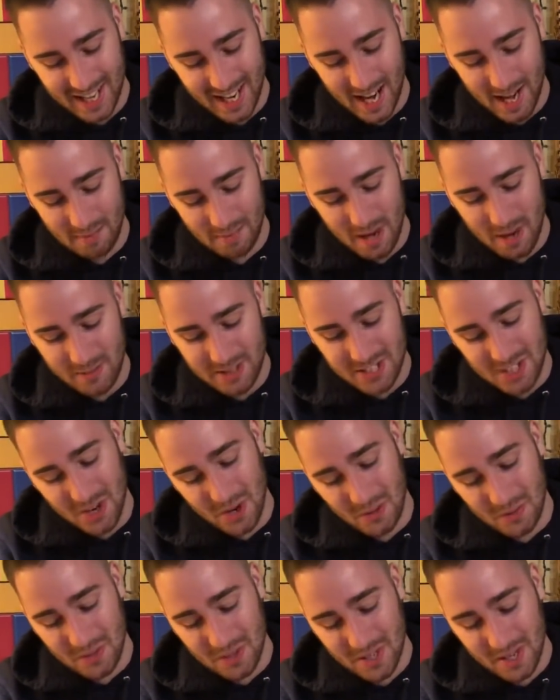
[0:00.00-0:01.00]
I probably
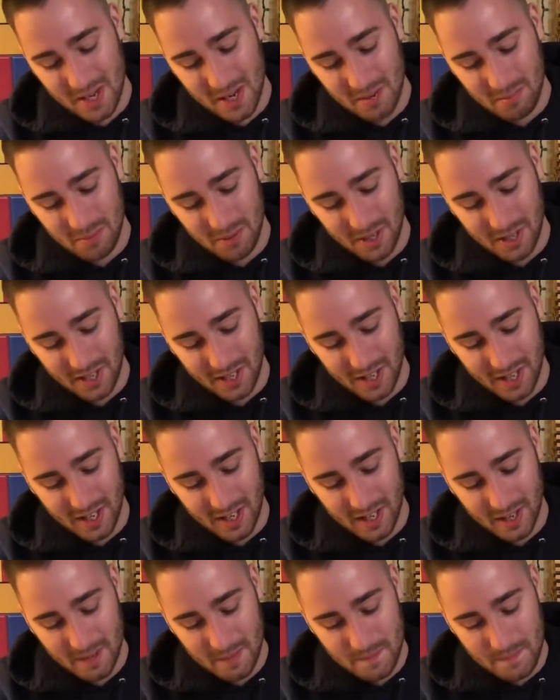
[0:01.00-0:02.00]
don't, but
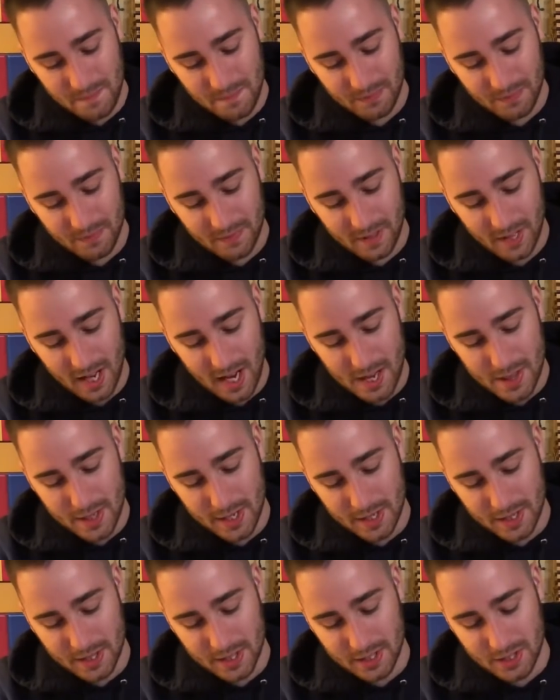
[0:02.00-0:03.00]
I
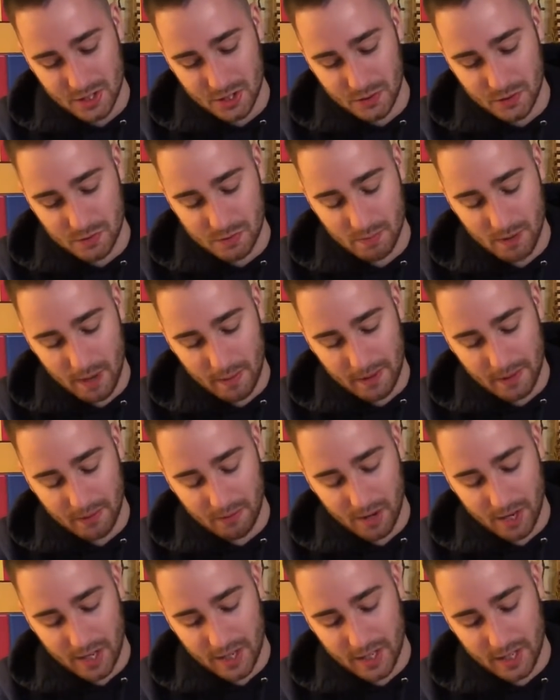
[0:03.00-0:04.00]
think that 2 is probably
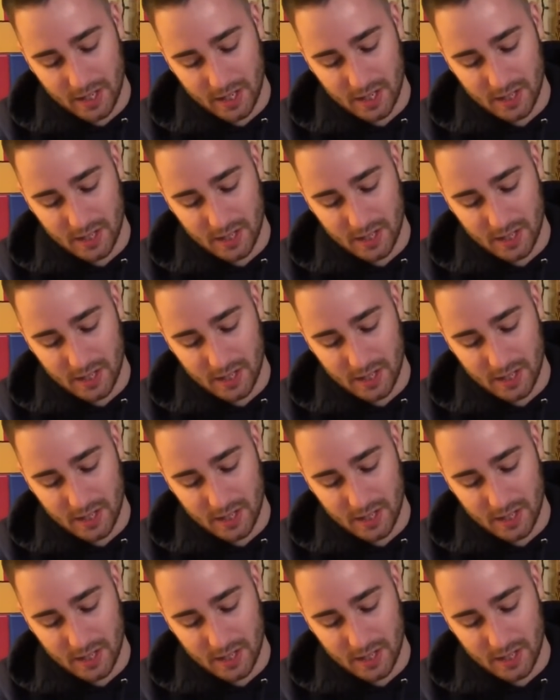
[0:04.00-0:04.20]
right.